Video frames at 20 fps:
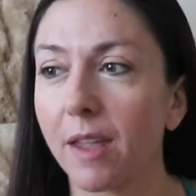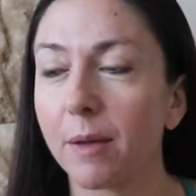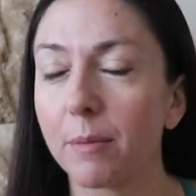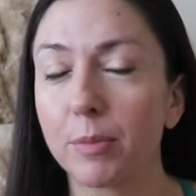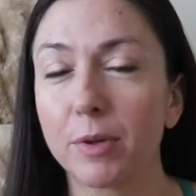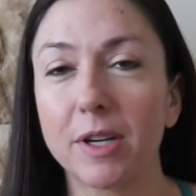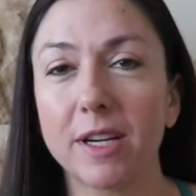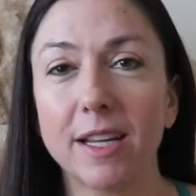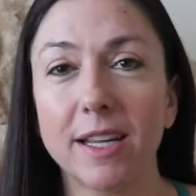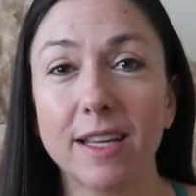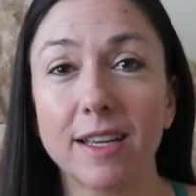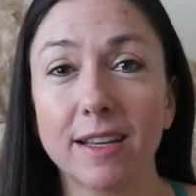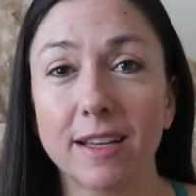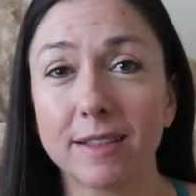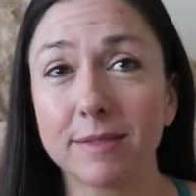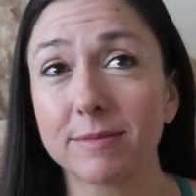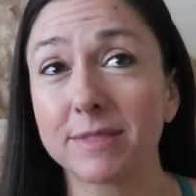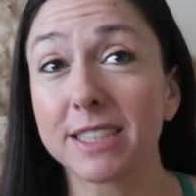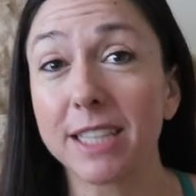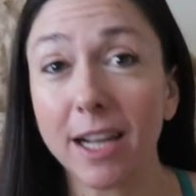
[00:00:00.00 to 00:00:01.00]
pretty
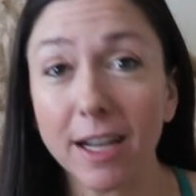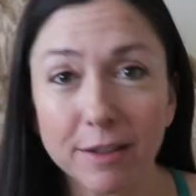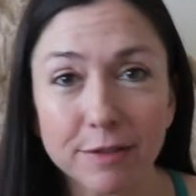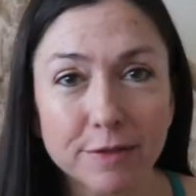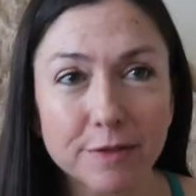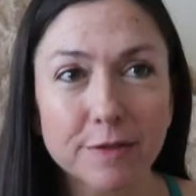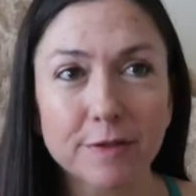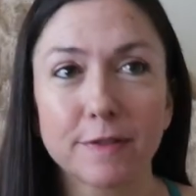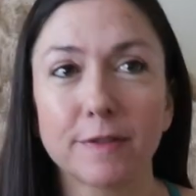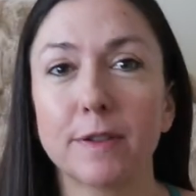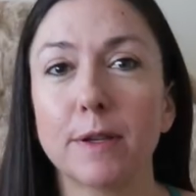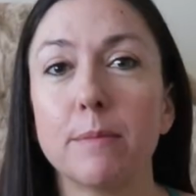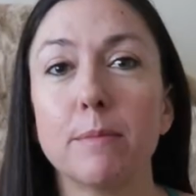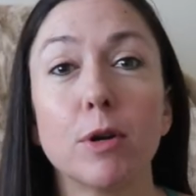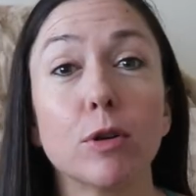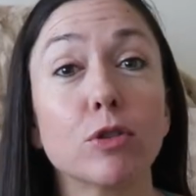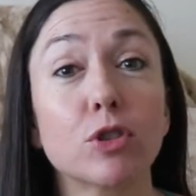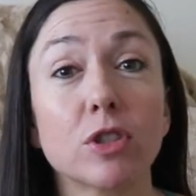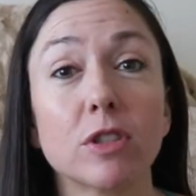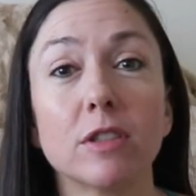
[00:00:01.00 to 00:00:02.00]
tough
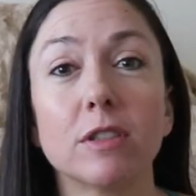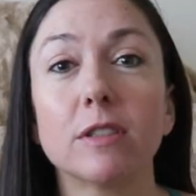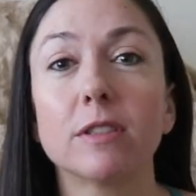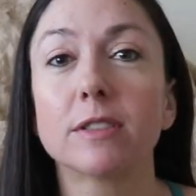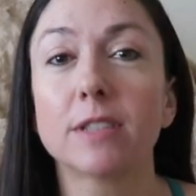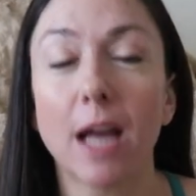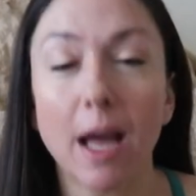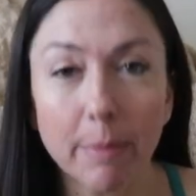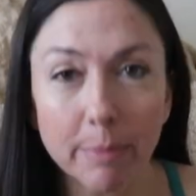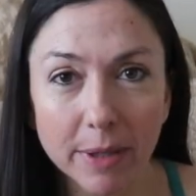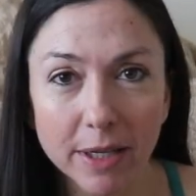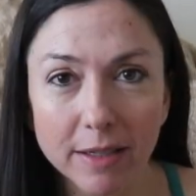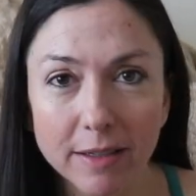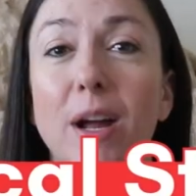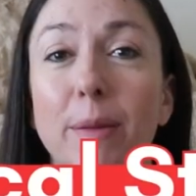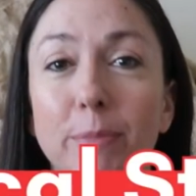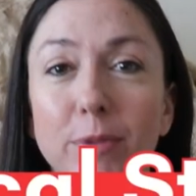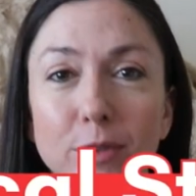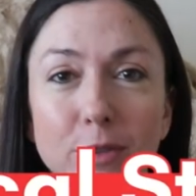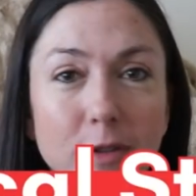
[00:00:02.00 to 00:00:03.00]
emotional topic
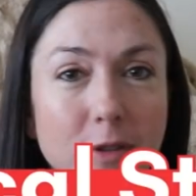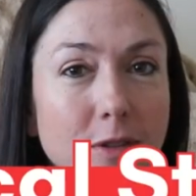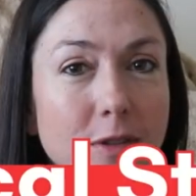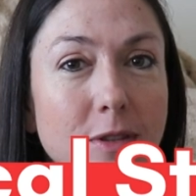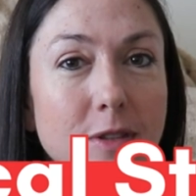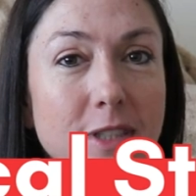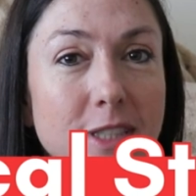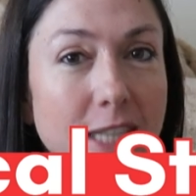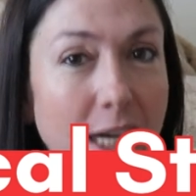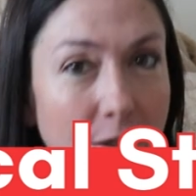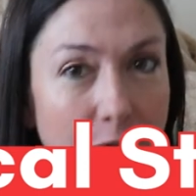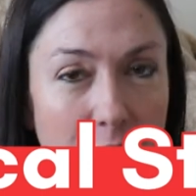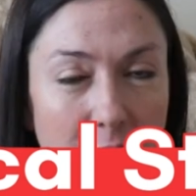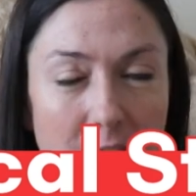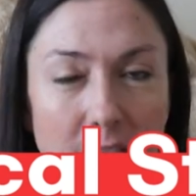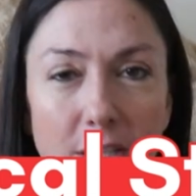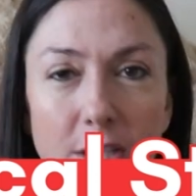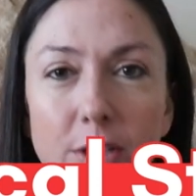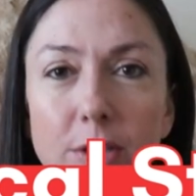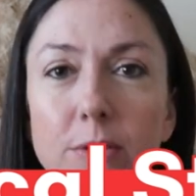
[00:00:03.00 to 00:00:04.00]
topical
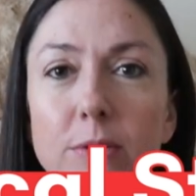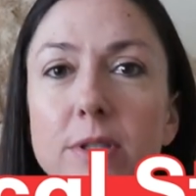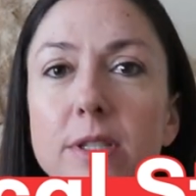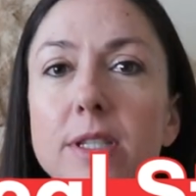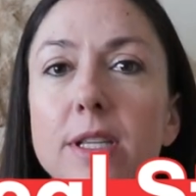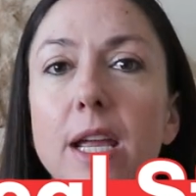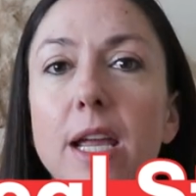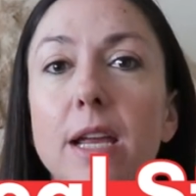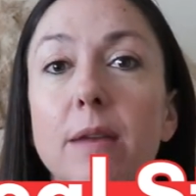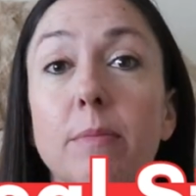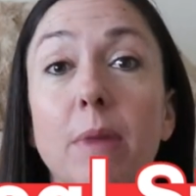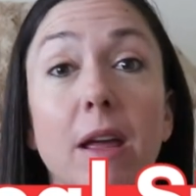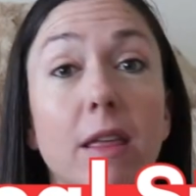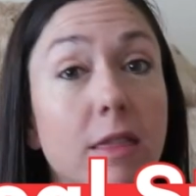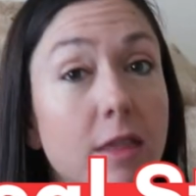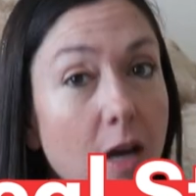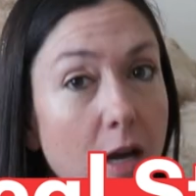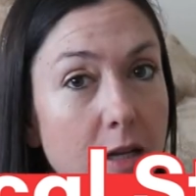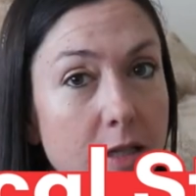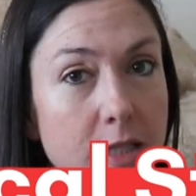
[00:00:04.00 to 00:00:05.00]
steroid use and my
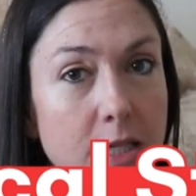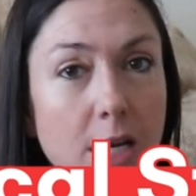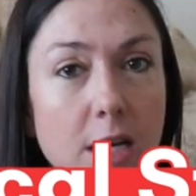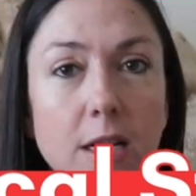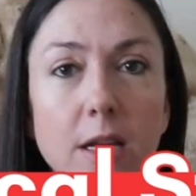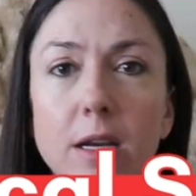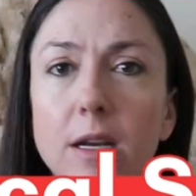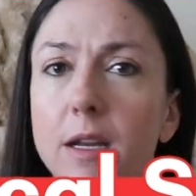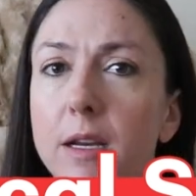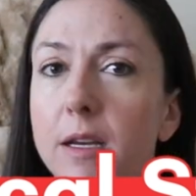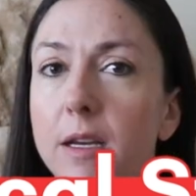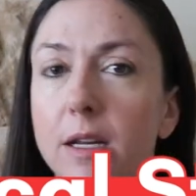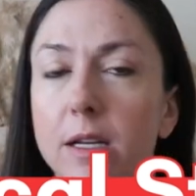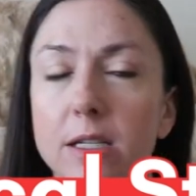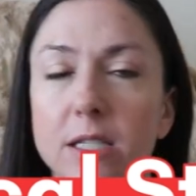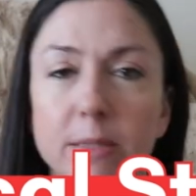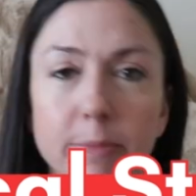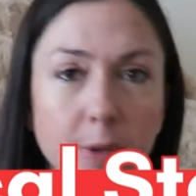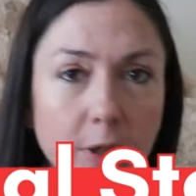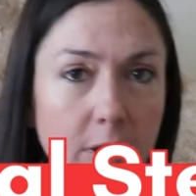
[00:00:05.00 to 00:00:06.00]
thoughts on it and
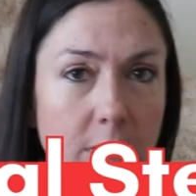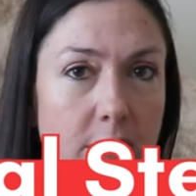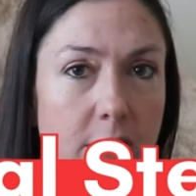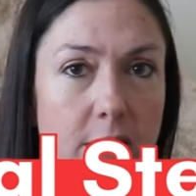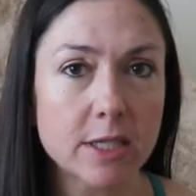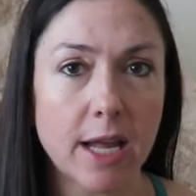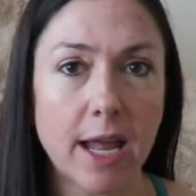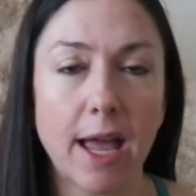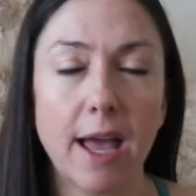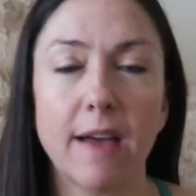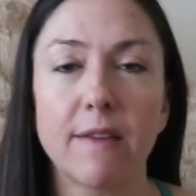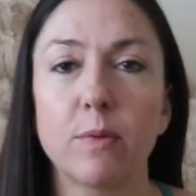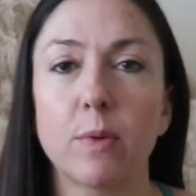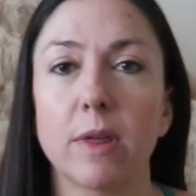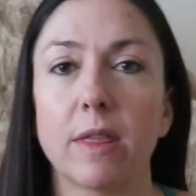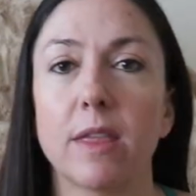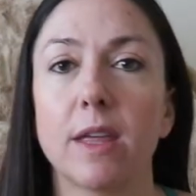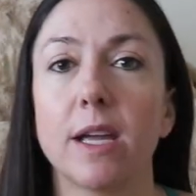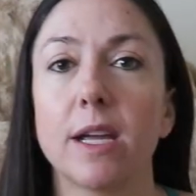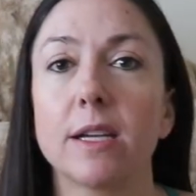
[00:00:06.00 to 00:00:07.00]
experiences I have
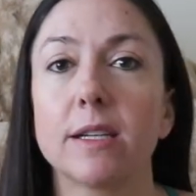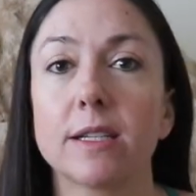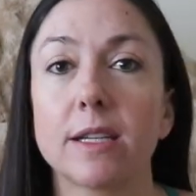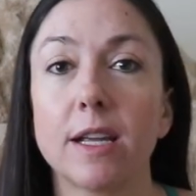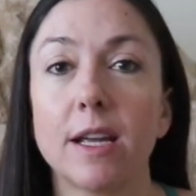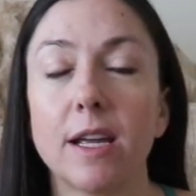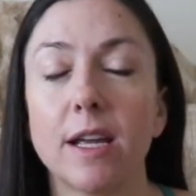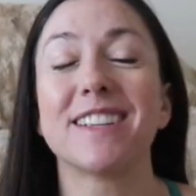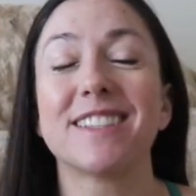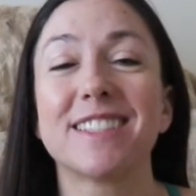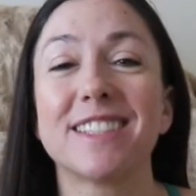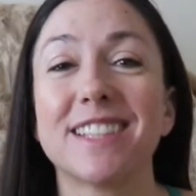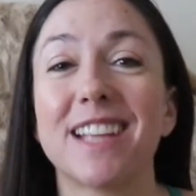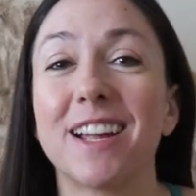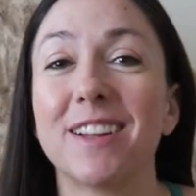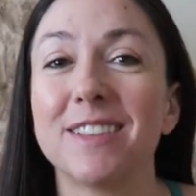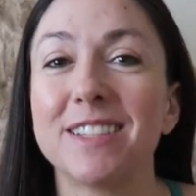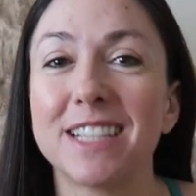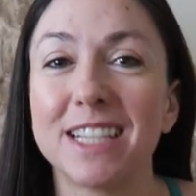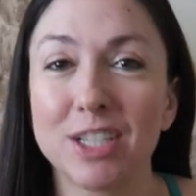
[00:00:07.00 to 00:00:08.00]
with it.
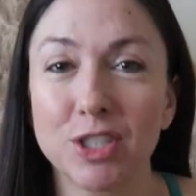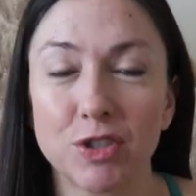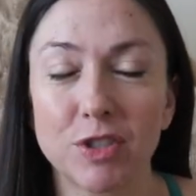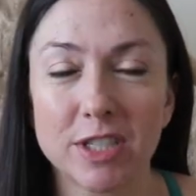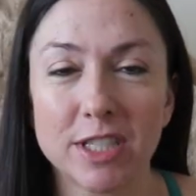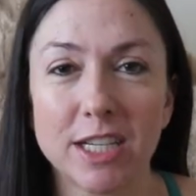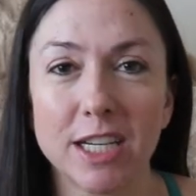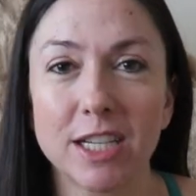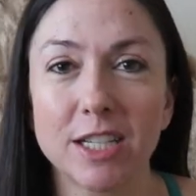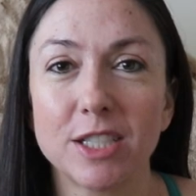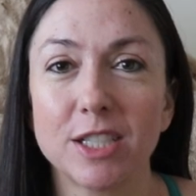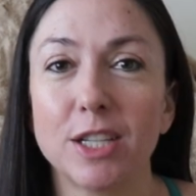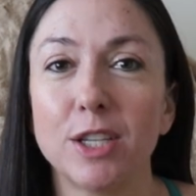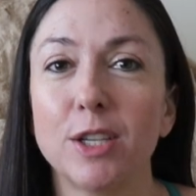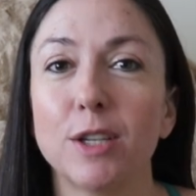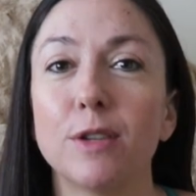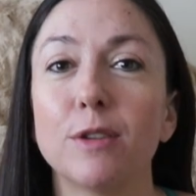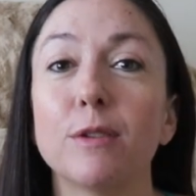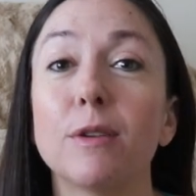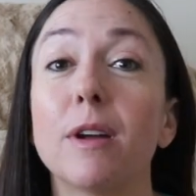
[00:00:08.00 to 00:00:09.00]
sounds interesting to
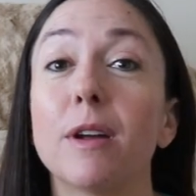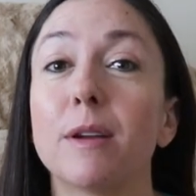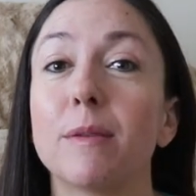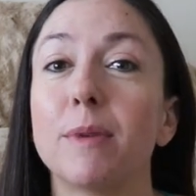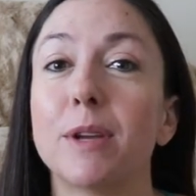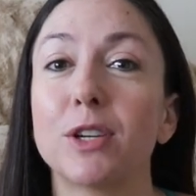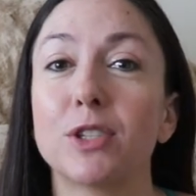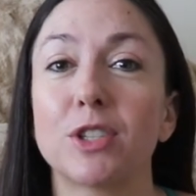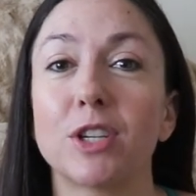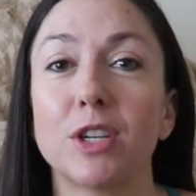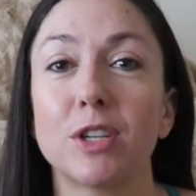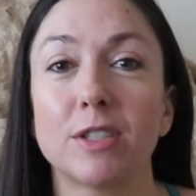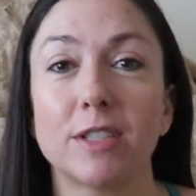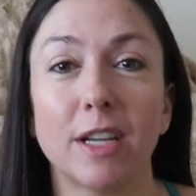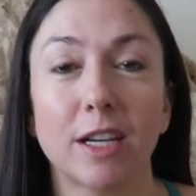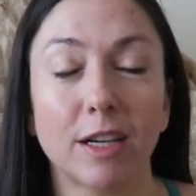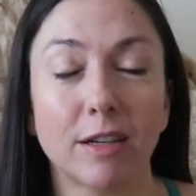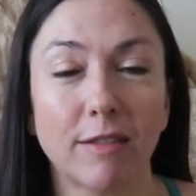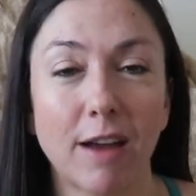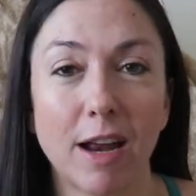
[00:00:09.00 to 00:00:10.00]
you, make sure you
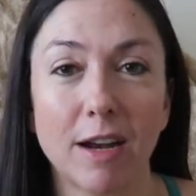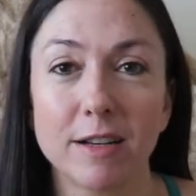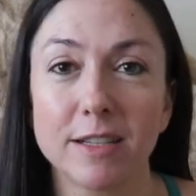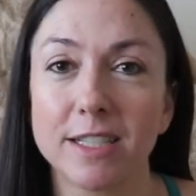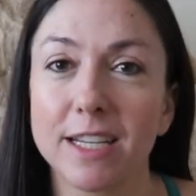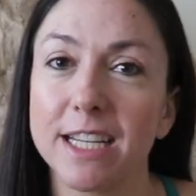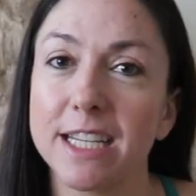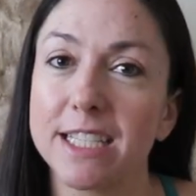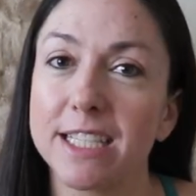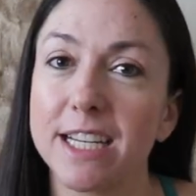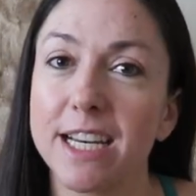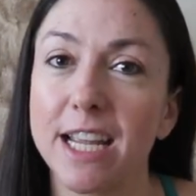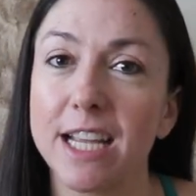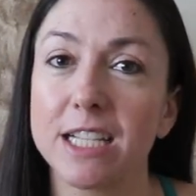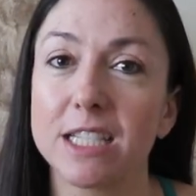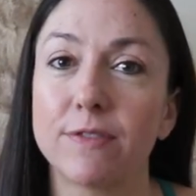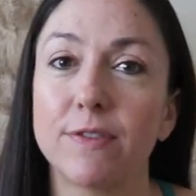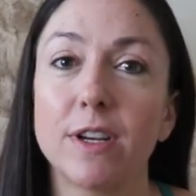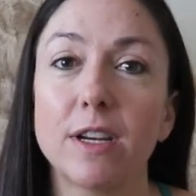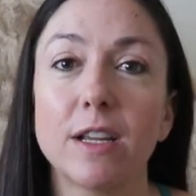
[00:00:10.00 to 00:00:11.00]
stick around in
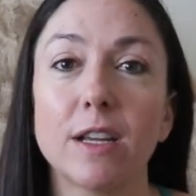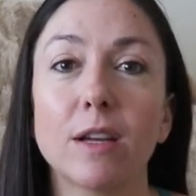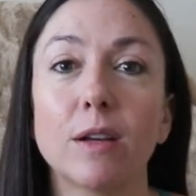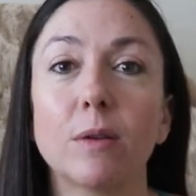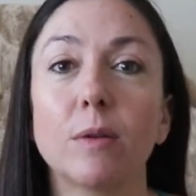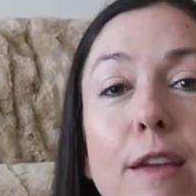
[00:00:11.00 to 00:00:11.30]
today's video.